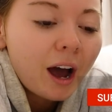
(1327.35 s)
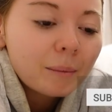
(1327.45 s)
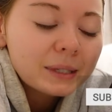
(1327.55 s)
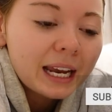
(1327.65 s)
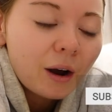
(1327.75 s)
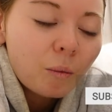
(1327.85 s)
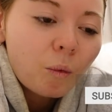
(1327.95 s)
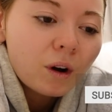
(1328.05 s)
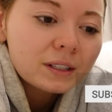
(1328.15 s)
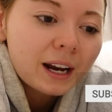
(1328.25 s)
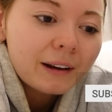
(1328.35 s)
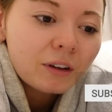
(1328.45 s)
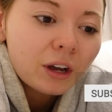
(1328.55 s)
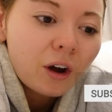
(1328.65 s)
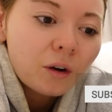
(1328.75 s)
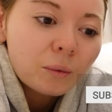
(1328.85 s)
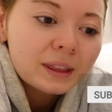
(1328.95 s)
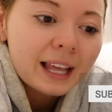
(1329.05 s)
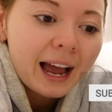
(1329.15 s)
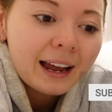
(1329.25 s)
update on what's kind of going on
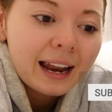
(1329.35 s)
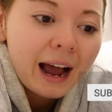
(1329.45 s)
with that and